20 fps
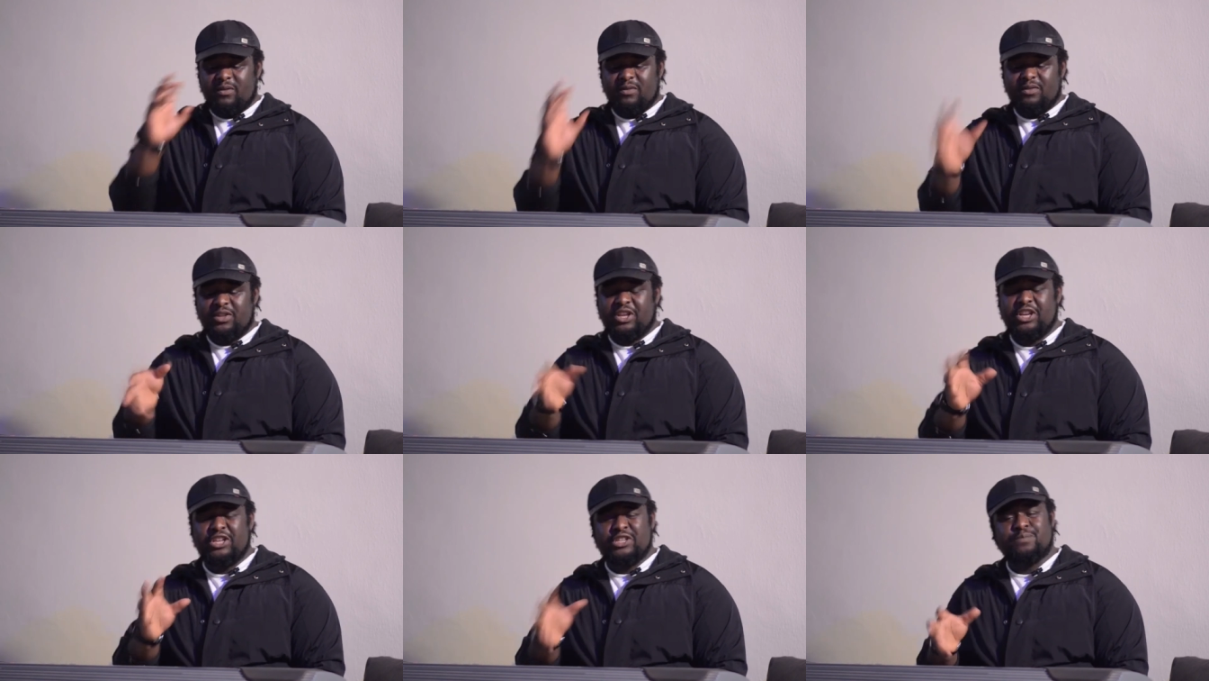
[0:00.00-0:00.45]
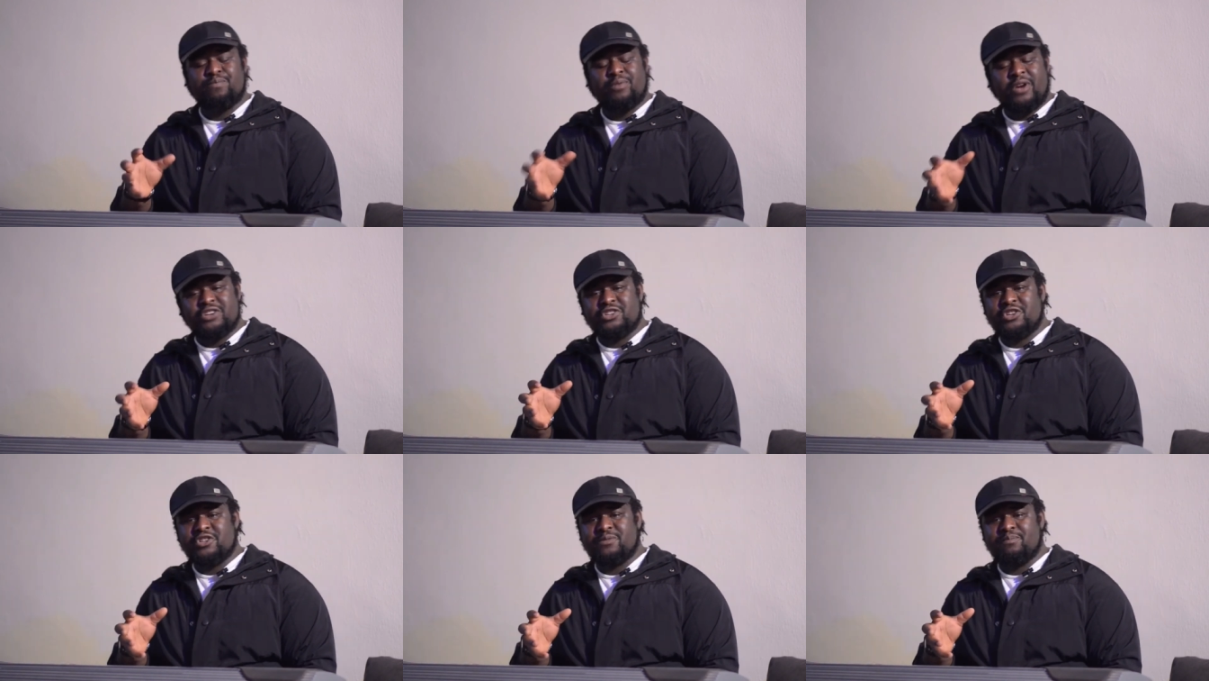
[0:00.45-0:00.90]
this
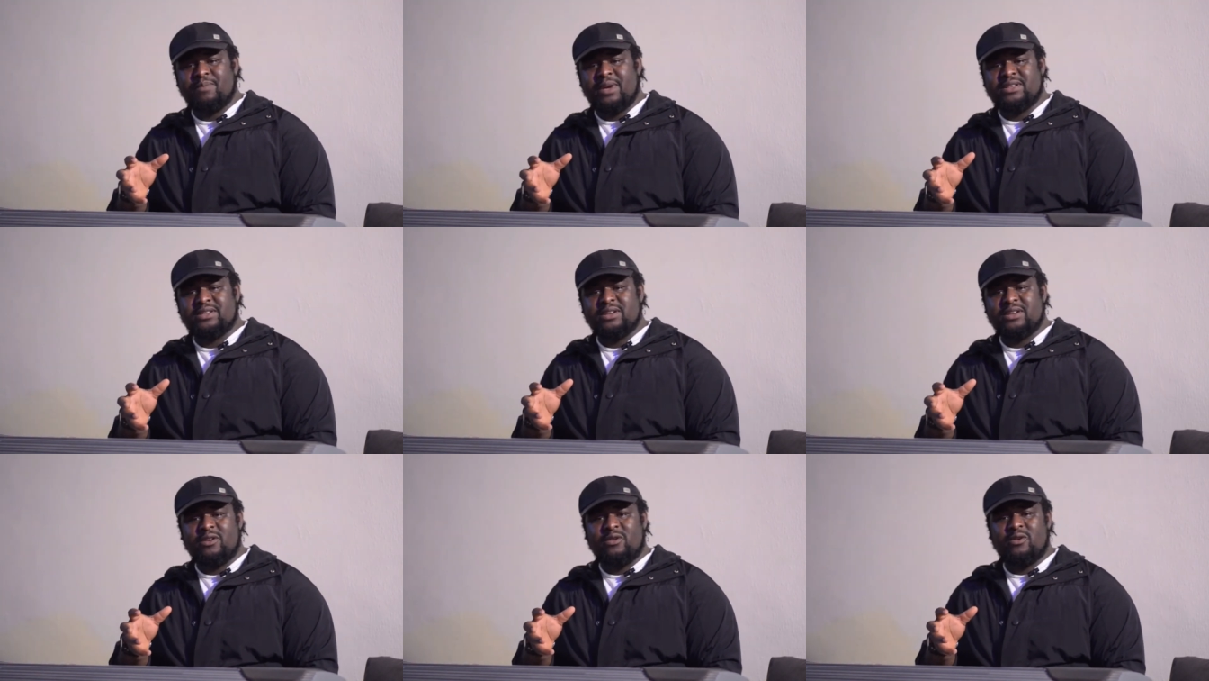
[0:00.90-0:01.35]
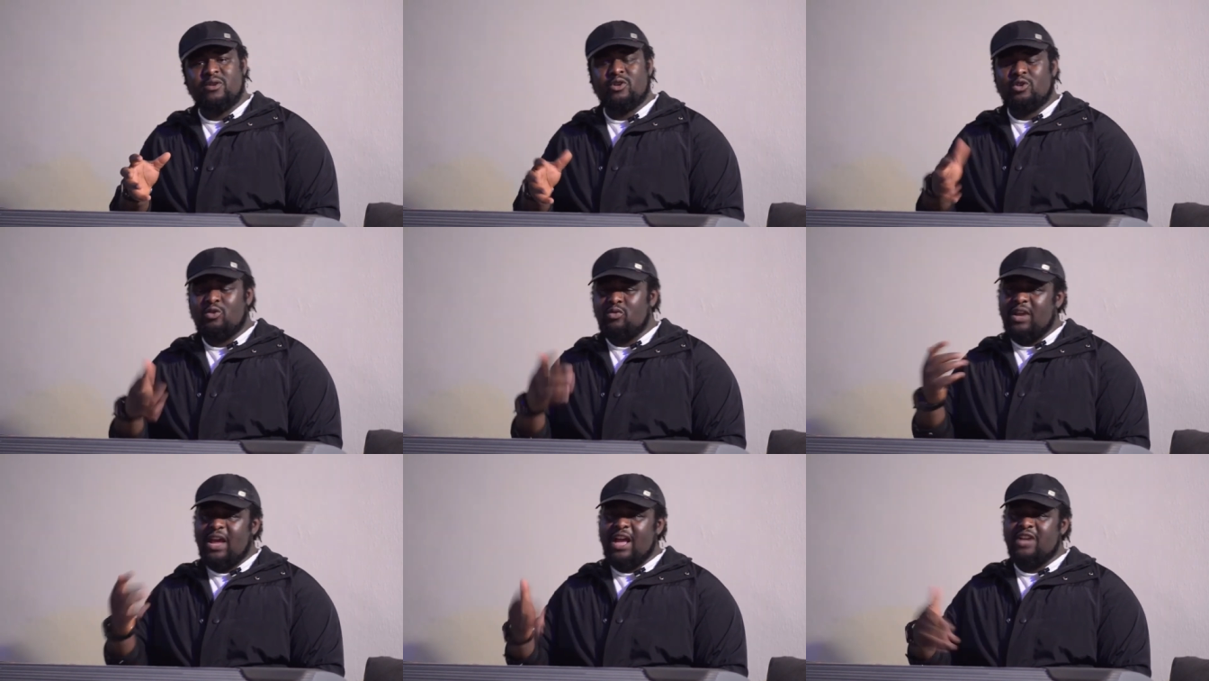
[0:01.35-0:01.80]
precious metal
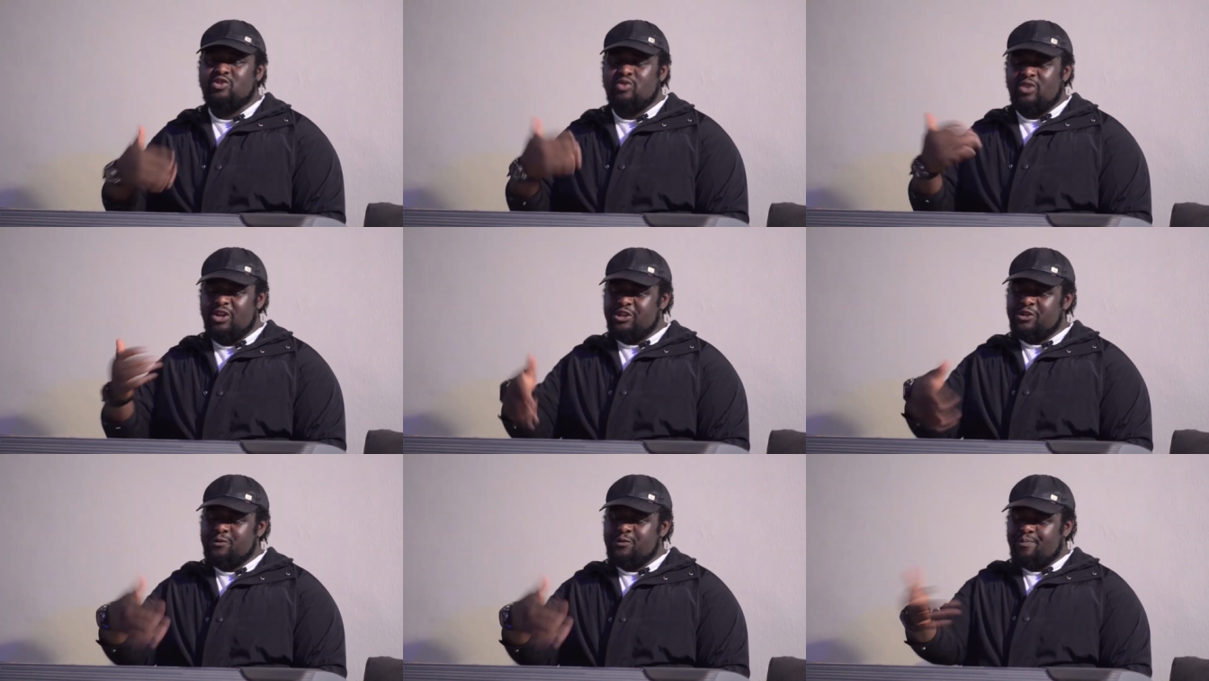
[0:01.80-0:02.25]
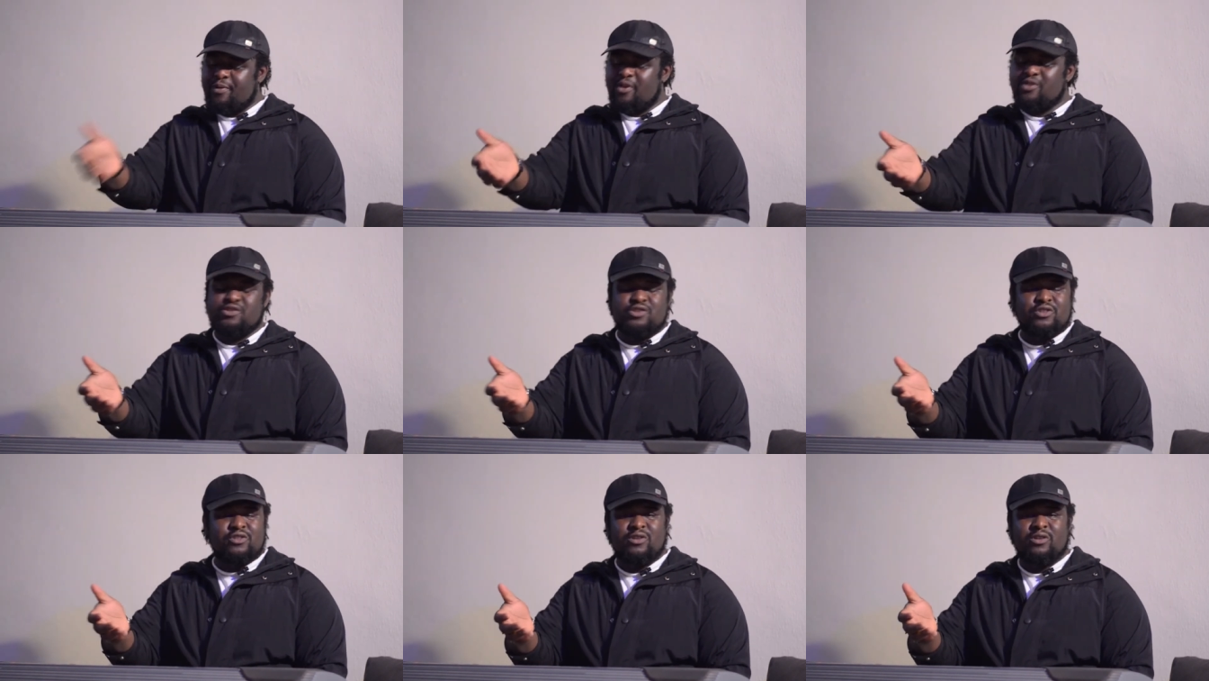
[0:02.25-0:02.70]
could actually
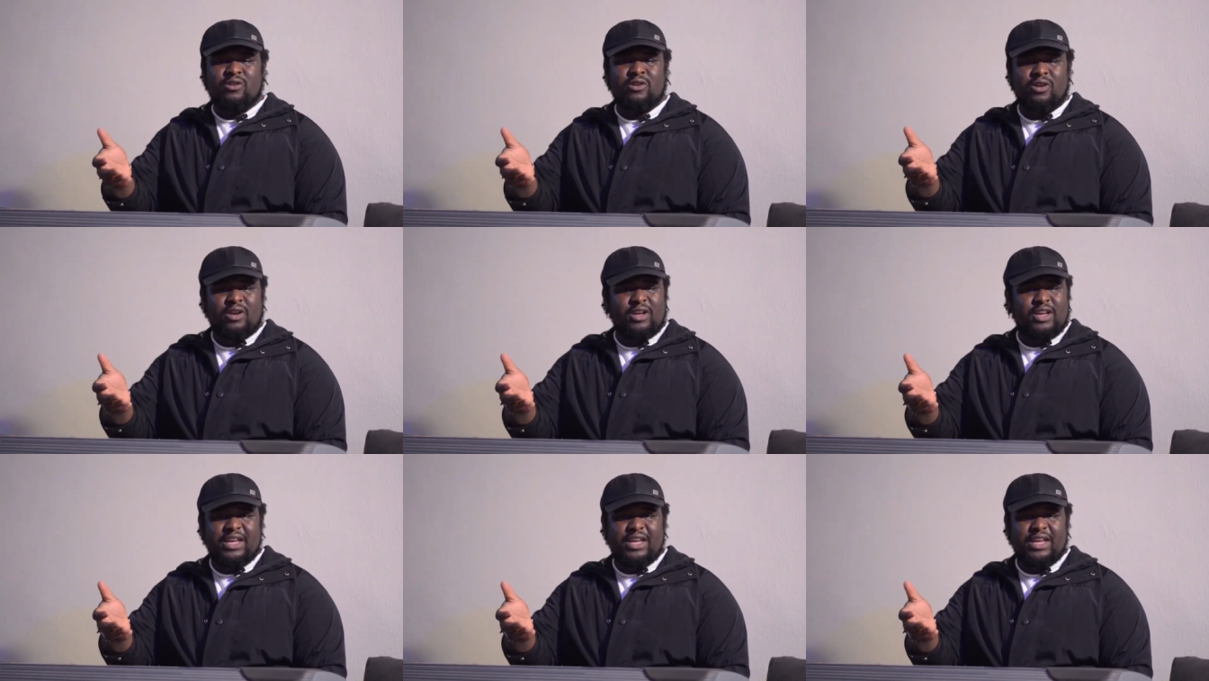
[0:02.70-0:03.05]
sponsor